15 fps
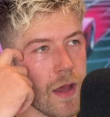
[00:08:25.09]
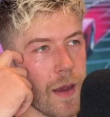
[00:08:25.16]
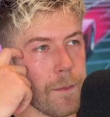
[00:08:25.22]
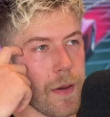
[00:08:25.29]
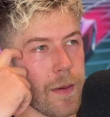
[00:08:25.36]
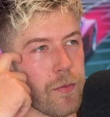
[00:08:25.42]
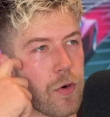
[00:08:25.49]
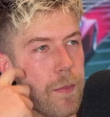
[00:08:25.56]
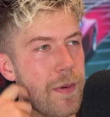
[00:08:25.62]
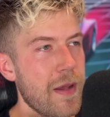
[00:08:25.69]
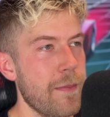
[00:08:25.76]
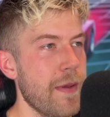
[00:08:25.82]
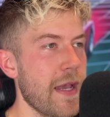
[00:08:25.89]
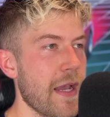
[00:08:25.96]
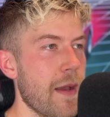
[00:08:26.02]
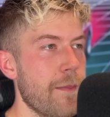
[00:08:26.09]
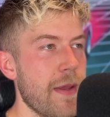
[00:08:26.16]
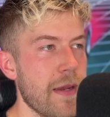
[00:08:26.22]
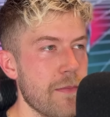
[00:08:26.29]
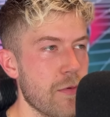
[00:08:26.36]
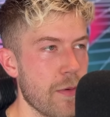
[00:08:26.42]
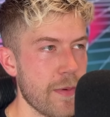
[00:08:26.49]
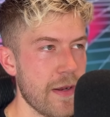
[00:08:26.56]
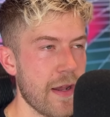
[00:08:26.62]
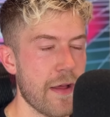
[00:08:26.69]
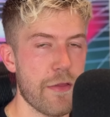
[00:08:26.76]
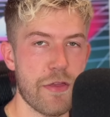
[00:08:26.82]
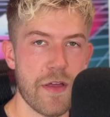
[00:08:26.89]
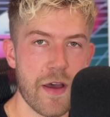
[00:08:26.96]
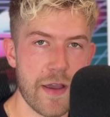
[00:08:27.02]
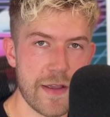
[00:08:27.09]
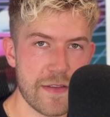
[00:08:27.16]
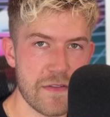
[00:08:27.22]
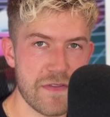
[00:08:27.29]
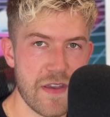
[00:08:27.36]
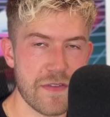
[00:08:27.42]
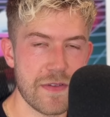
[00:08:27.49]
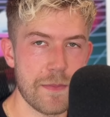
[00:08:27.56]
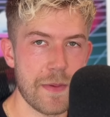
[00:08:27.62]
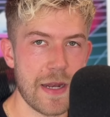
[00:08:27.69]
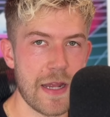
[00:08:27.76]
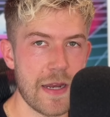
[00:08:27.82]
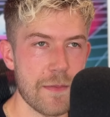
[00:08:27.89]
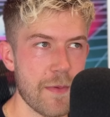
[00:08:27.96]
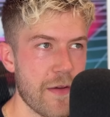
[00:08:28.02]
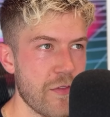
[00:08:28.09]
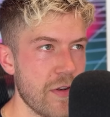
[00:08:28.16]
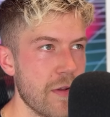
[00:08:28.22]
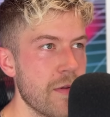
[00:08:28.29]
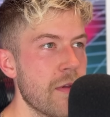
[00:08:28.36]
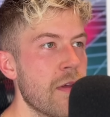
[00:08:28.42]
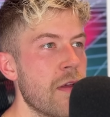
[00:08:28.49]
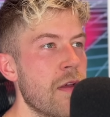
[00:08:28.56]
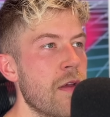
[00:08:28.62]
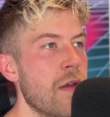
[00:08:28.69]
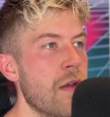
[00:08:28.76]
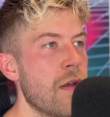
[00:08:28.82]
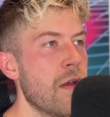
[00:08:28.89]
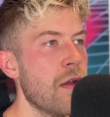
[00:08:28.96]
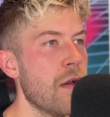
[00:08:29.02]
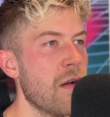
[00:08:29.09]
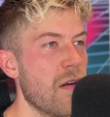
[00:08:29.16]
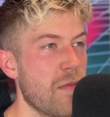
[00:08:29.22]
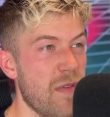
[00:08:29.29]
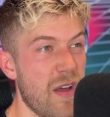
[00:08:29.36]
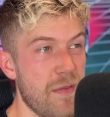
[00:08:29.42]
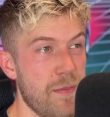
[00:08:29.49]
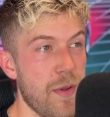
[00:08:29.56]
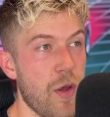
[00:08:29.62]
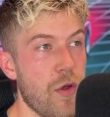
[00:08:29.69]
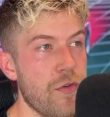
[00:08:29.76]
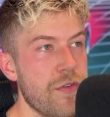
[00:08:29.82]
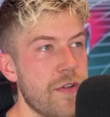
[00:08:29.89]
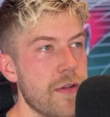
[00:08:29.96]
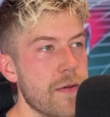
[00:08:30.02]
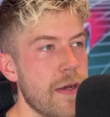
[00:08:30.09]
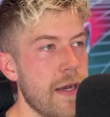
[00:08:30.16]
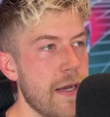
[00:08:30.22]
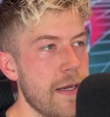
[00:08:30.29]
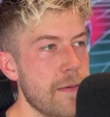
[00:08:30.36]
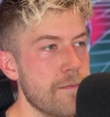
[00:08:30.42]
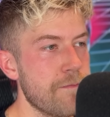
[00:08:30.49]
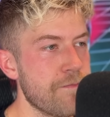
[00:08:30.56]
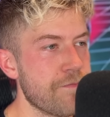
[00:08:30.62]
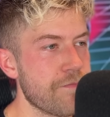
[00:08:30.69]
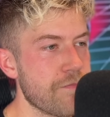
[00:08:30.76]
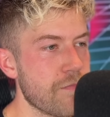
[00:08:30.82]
And by properly big, I mean probably like 30 to 50 million in revenue and beyond. Um,